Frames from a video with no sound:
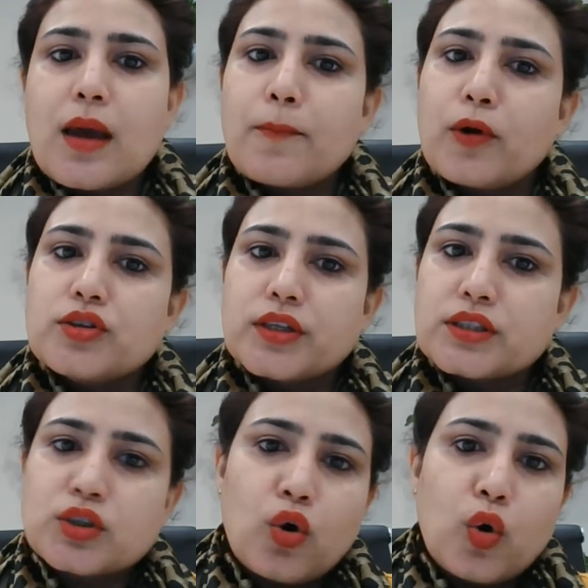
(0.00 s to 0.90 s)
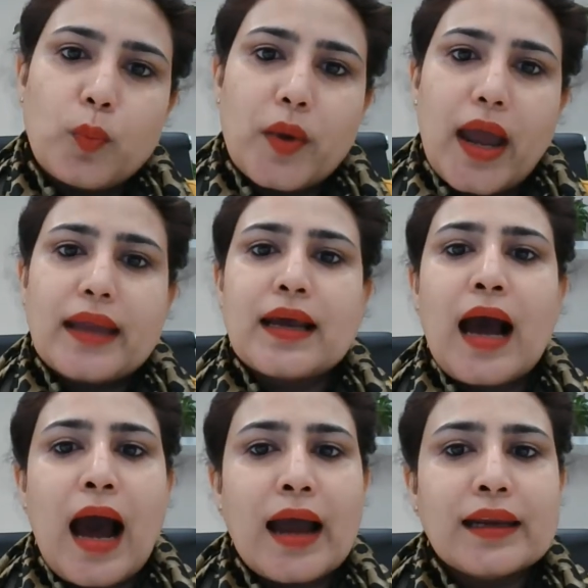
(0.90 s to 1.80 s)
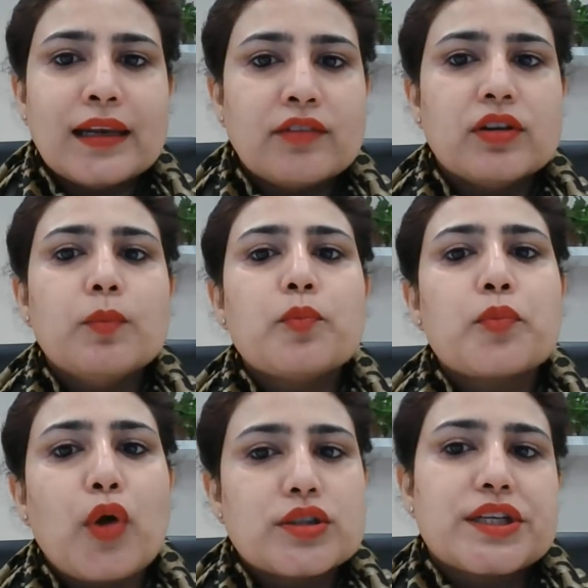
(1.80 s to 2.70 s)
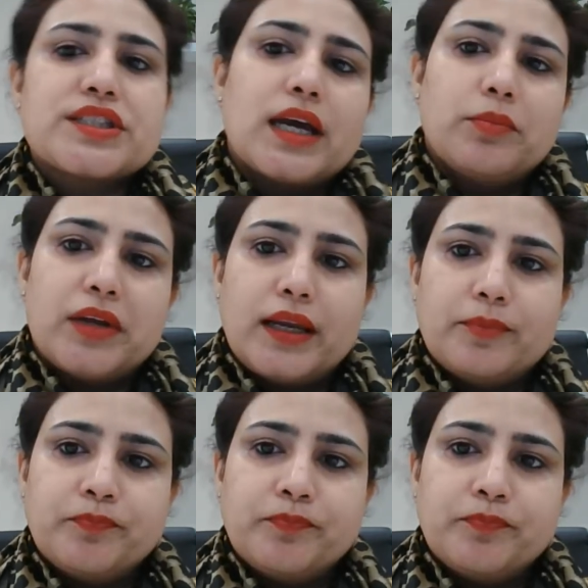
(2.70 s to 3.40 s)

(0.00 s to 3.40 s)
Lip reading: project scope, and a high-level project timeline.